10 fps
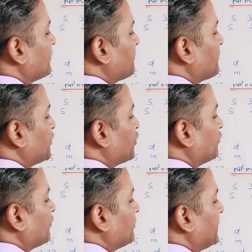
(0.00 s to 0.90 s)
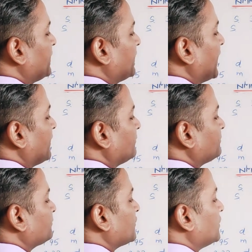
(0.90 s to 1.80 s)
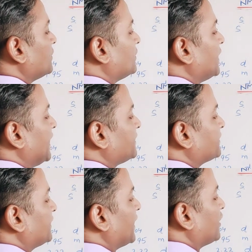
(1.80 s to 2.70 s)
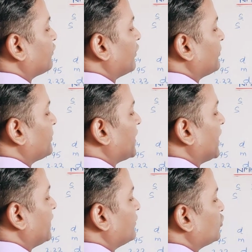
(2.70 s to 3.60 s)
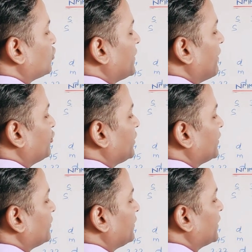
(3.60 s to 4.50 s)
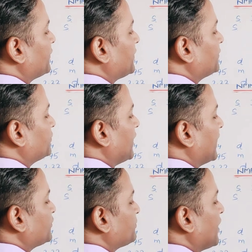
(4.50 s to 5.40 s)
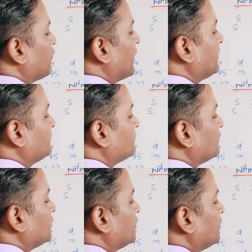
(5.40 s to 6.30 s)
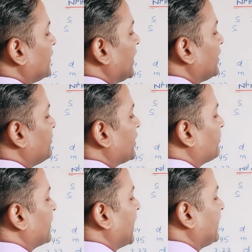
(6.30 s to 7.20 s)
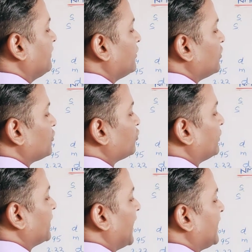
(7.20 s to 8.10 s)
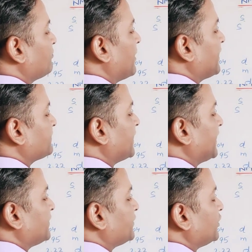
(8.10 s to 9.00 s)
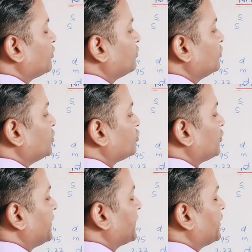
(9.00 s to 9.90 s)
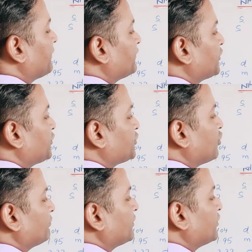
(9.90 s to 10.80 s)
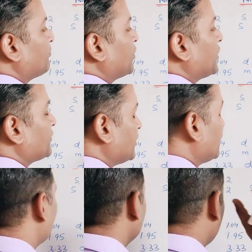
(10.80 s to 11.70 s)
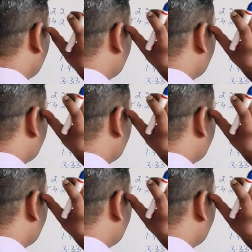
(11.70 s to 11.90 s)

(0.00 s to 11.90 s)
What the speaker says: proton will be 10. It is containing 1 Br, so we have to decrease H by 1. It becomes 9. So 9 minus 9 is 0. So degree of unsaturation of this compound is 0, as